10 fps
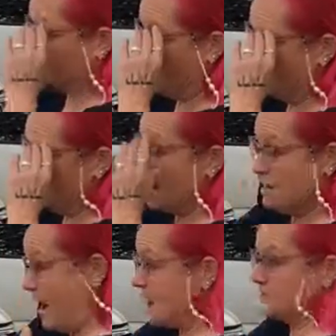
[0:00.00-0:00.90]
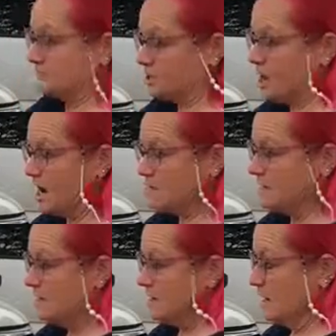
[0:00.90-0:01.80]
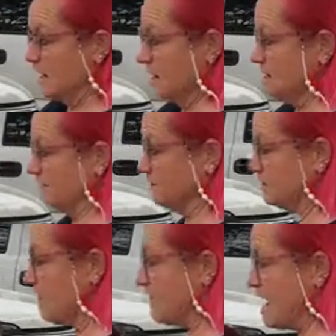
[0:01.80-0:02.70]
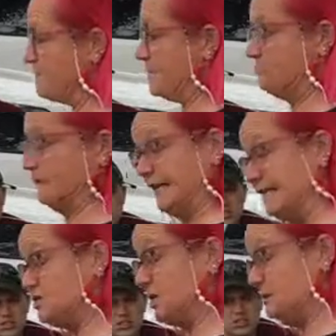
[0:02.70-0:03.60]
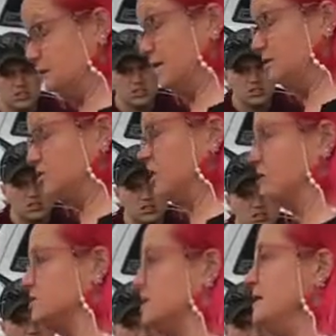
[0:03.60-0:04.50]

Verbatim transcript: been taught, I know I was taught um, growing up in religion, in church,